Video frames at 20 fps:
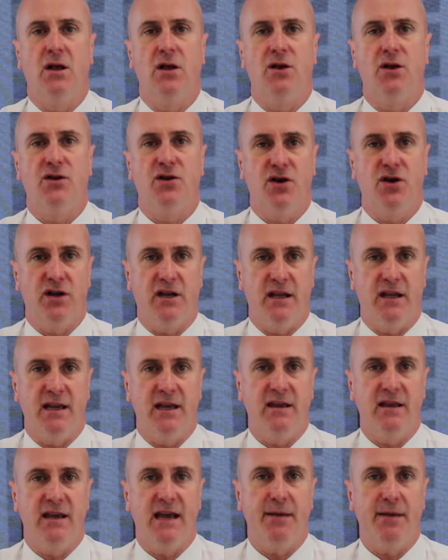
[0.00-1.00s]

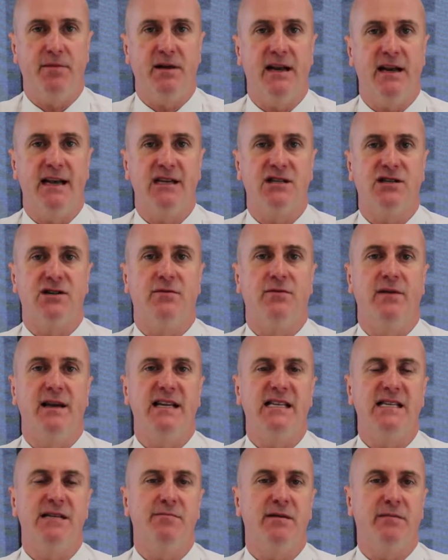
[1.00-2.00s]
Thirdly, the applicant has to
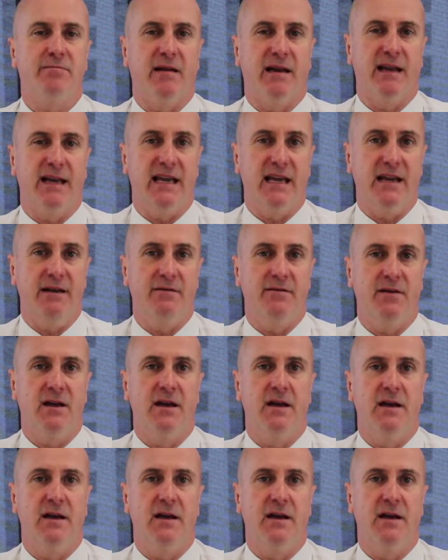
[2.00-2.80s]
reasonably believe